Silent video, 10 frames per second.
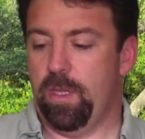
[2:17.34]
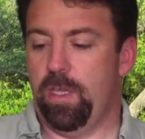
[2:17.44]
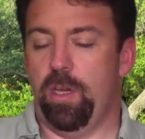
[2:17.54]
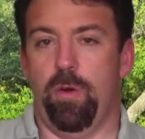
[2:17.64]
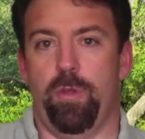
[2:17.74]

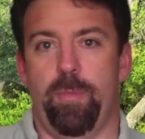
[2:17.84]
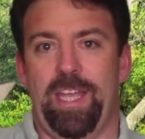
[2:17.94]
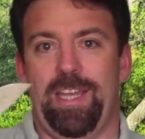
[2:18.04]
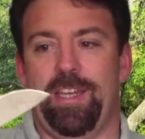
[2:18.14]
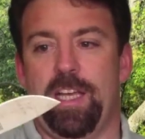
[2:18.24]
you know, with
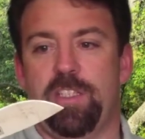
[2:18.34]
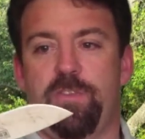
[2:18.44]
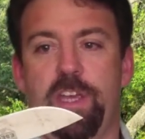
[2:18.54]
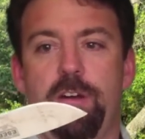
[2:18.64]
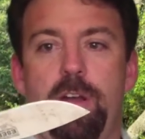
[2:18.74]
my index
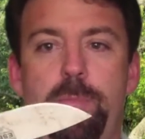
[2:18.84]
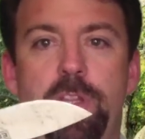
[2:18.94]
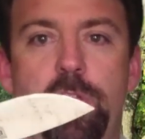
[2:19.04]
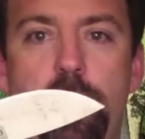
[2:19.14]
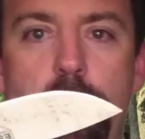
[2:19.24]
finger up
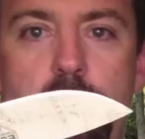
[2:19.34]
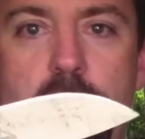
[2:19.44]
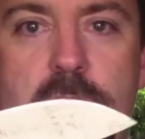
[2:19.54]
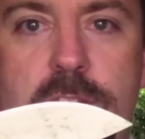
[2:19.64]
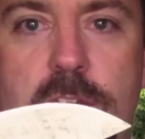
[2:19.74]
in the choil
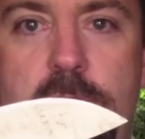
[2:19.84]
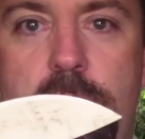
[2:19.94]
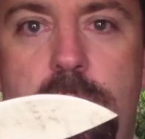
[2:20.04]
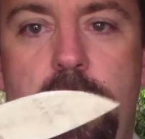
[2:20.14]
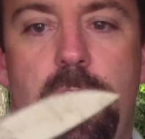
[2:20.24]
like
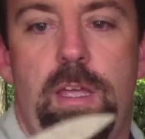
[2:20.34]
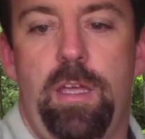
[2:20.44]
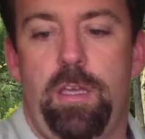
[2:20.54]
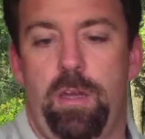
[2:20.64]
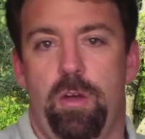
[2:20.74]
that,
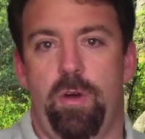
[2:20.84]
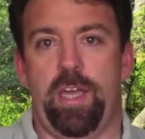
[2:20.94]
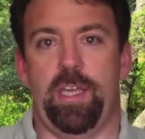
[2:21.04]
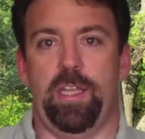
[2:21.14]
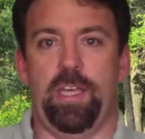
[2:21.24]
you know,
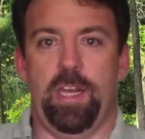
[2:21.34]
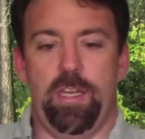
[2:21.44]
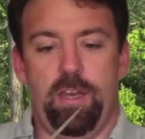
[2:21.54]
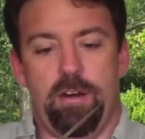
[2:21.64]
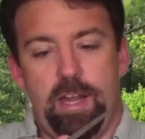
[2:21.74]
I can get
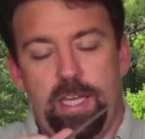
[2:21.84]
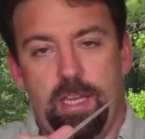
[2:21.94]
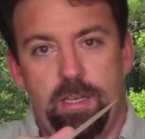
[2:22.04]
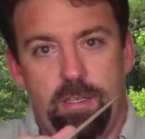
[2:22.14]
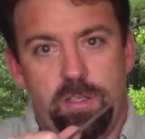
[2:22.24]
in there and I
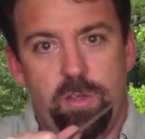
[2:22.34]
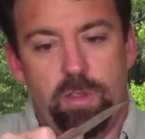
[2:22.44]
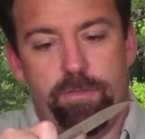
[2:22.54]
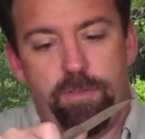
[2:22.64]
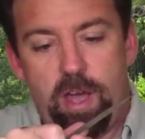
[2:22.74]
can do
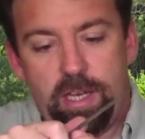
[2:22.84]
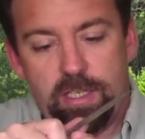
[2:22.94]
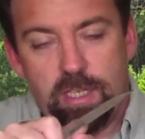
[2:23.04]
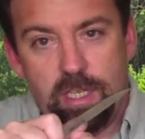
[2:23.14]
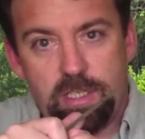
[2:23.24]
the
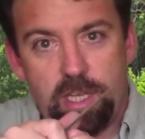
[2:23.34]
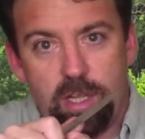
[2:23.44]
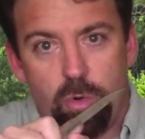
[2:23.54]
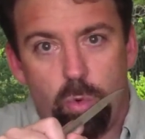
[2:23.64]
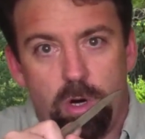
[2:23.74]
fine
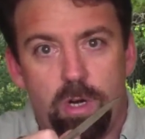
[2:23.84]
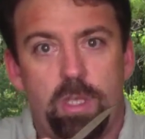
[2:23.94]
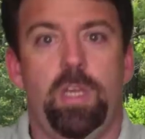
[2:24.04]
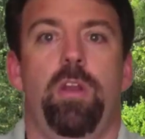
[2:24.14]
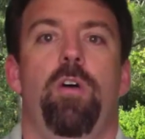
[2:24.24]
detail
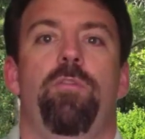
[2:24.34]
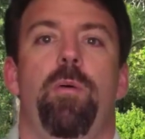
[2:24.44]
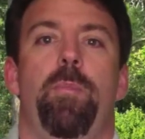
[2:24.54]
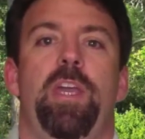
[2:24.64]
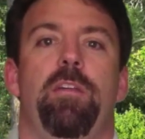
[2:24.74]
work, you know, if
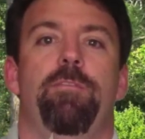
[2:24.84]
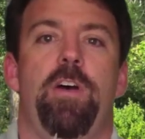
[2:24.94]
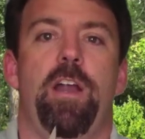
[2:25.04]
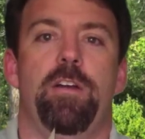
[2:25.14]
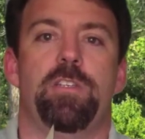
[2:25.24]
I'm making
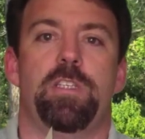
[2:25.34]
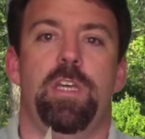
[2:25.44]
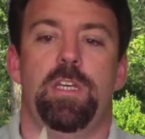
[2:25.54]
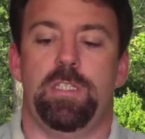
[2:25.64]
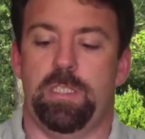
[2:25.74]
fire
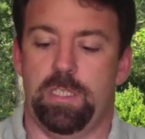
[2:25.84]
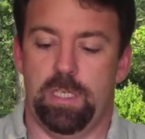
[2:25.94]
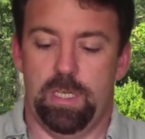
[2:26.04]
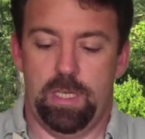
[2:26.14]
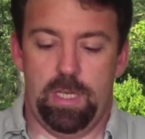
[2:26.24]
sticks
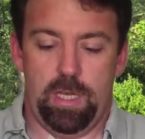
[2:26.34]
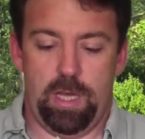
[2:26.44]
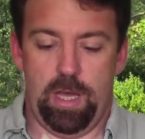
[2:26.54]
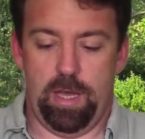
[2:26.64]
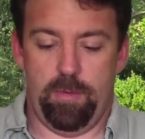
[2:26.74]

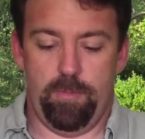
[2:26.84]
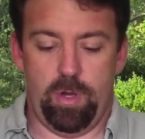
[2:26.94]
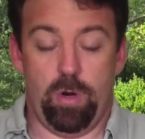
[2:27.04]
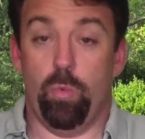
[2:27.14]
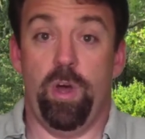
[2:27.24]
um,
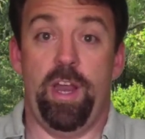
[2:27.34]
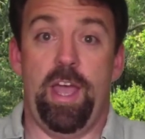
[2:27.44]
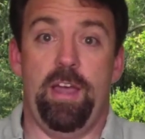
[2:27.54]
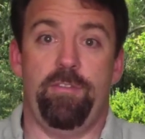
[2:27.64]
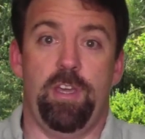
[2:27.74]
or what
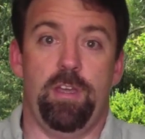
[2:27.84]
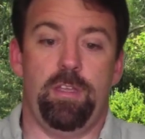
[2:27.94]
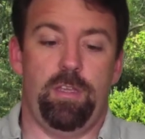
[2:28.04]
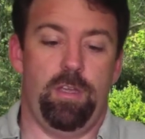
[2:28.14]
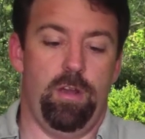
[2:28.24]
have you,
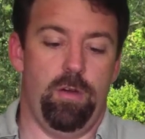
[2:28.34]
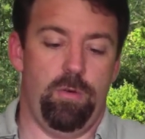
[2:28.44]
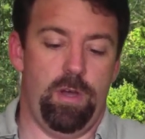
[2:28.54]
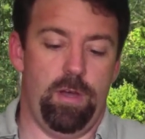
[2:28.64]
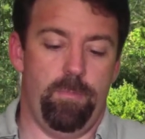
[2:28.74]
you
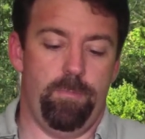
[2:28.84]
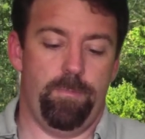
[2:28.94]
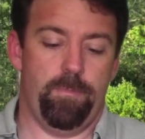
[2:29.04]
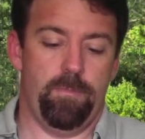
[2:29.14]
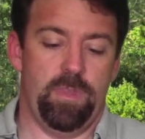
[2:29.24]
know. Um,
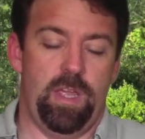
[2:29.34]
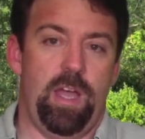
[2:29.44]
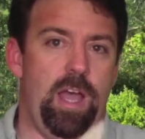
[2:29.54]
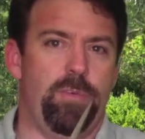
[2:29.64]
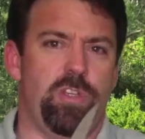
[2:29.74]

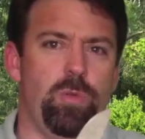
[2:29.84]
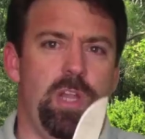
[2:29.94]
I would do